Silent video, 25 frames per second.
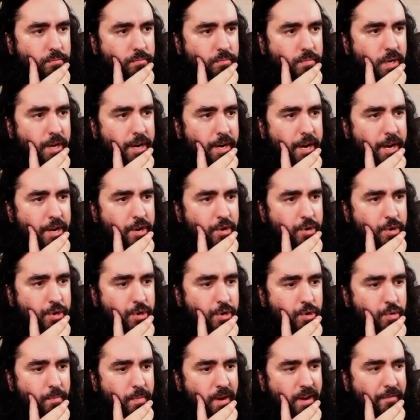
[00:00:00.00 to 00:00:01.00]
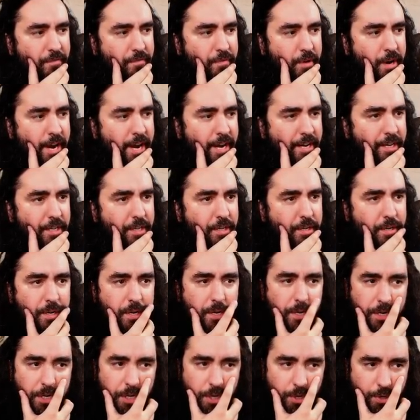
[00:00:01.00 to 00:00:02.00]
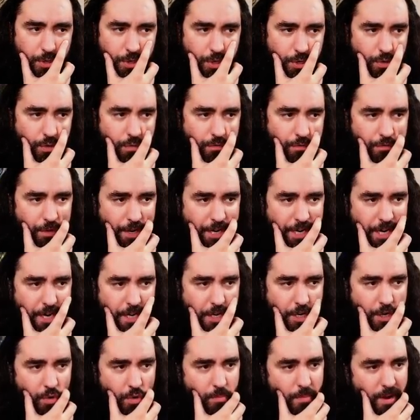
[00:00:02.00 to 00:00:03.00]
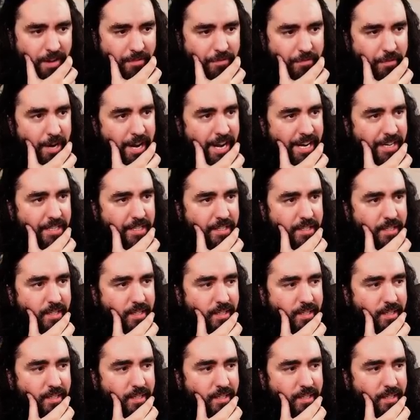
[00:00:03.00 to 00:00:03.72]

Mare, you do you, my friend. You do freaking you, my friend.